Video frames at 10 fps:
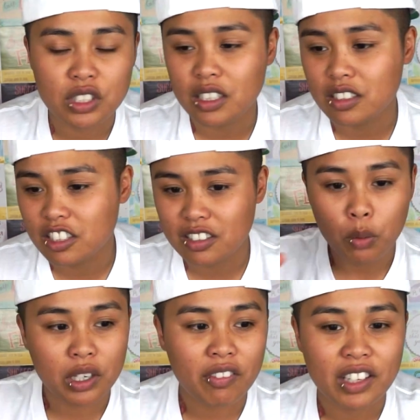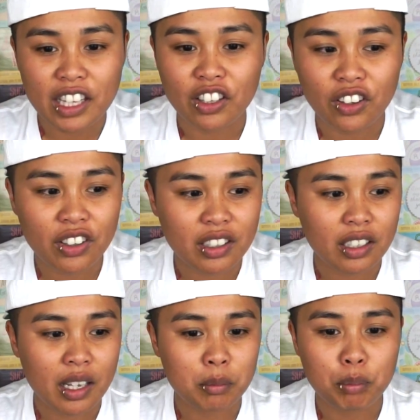teach whatever they learned
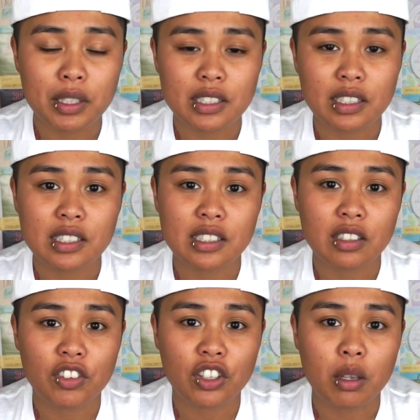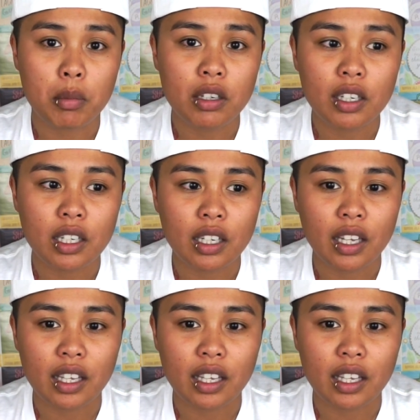and be citizens of their community